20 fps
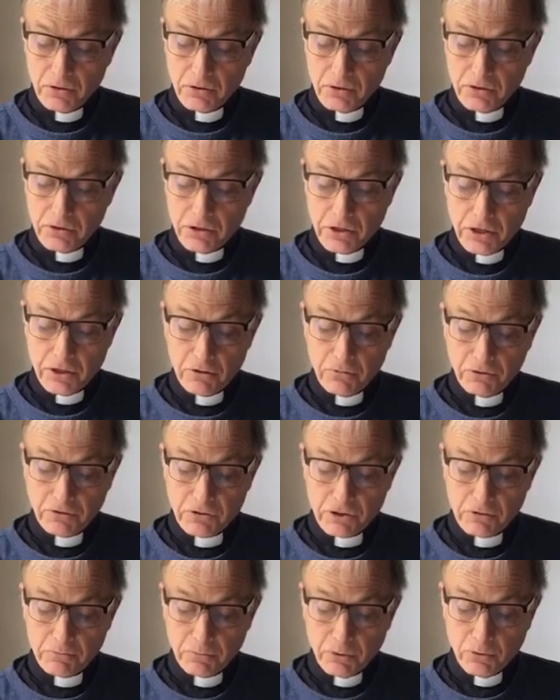the dome of
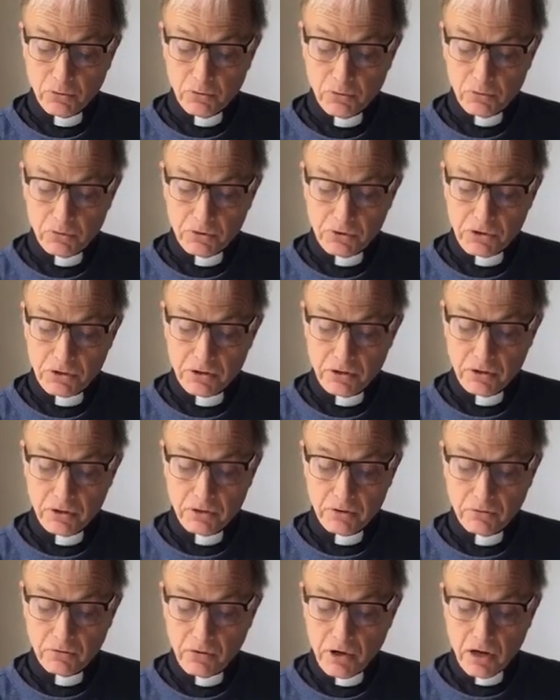St. Paul's,
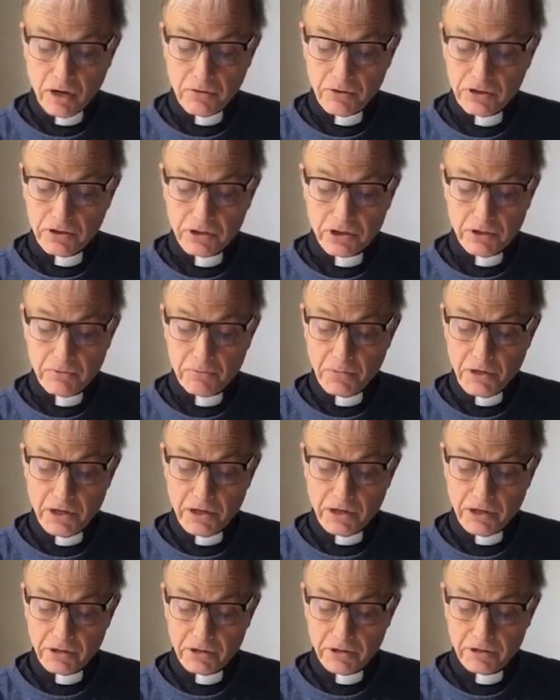rather dim
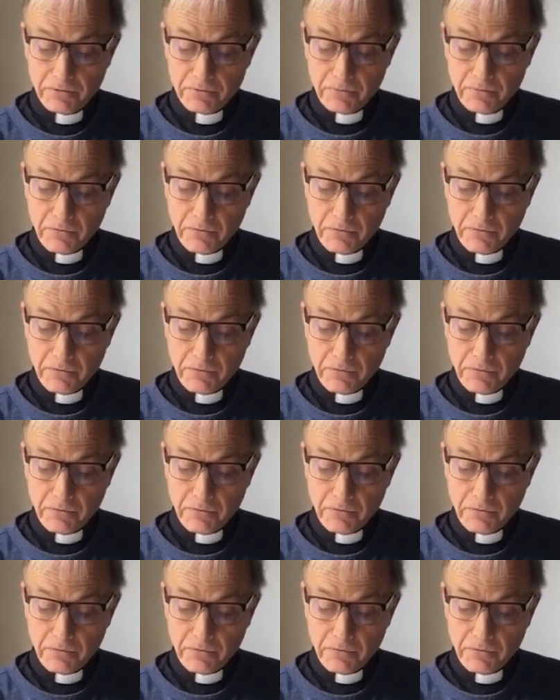lit,